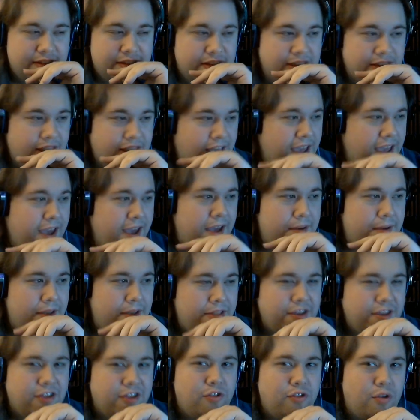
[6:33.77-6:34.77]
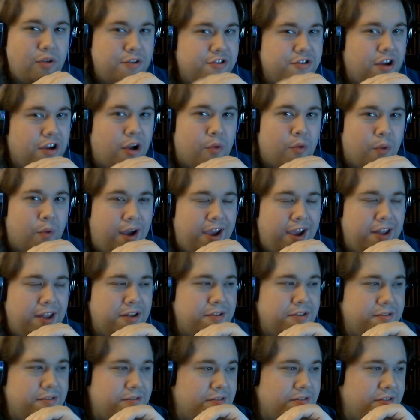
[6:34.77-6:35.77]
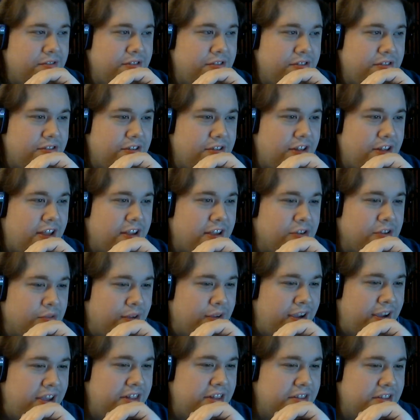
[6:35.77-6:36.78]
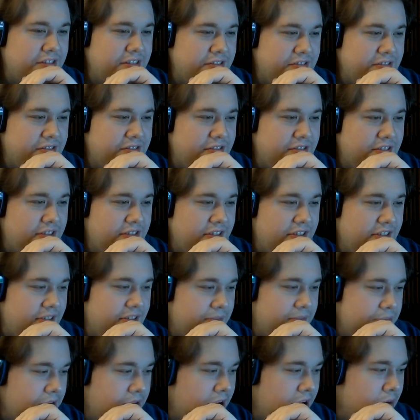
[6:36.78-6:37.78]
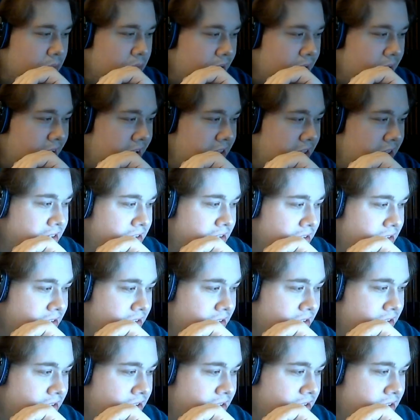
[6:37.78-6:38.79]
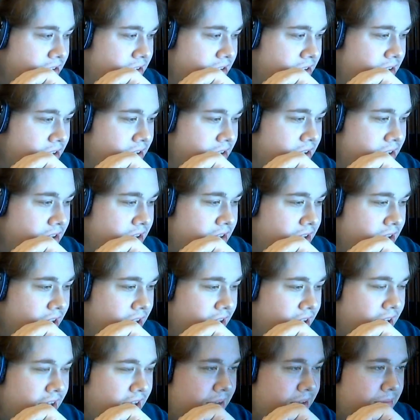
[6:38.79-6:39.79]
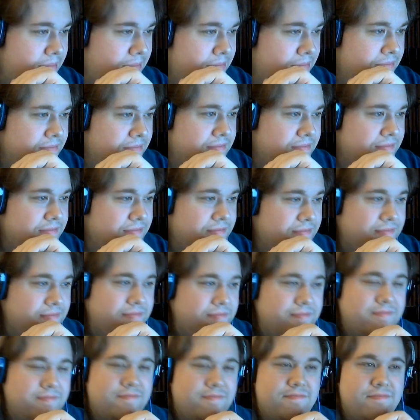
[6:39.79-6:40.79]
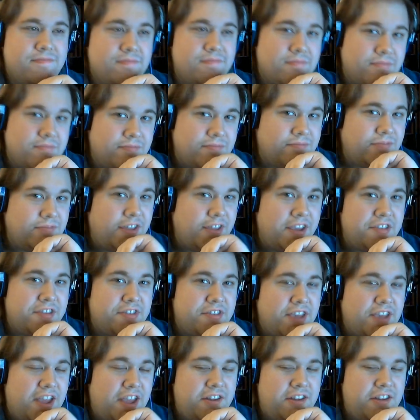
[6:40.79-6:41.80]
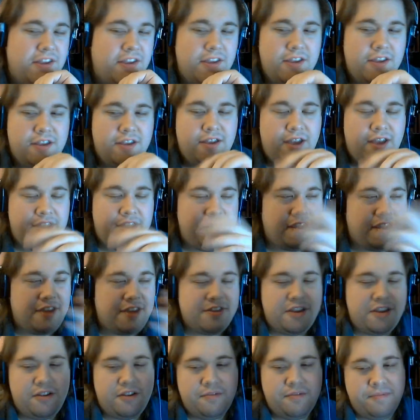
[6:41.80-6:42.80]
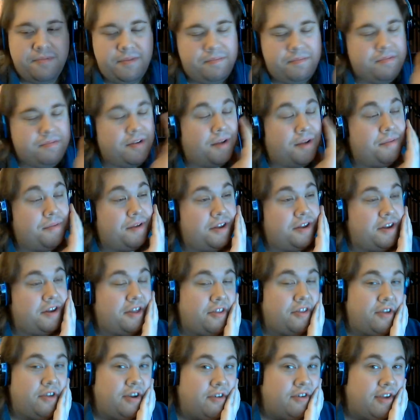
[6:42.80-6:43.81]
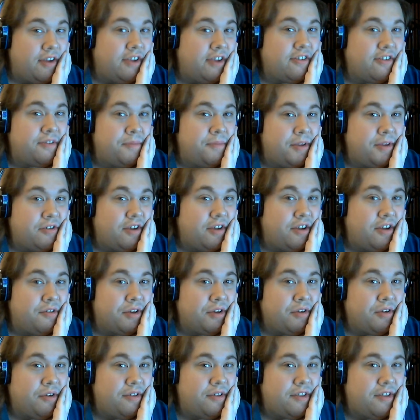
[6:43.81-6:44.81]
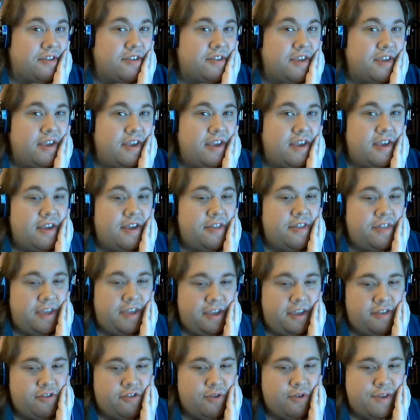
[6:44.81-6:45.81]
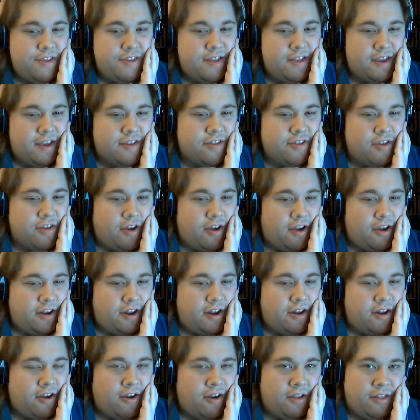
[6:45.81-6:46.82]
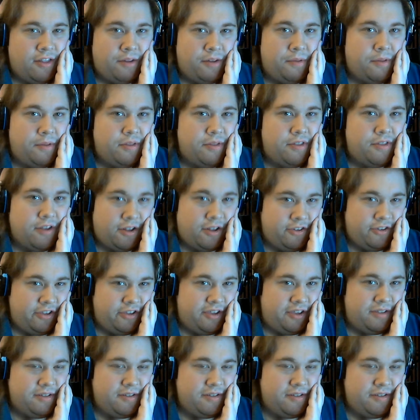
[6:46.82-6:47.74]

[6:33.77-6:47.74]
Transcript: controllers are all right. They're not great. They're all right. Like I said, I think I said probably another iteration of me trying to record this. The joysticks on it are a little dodgy.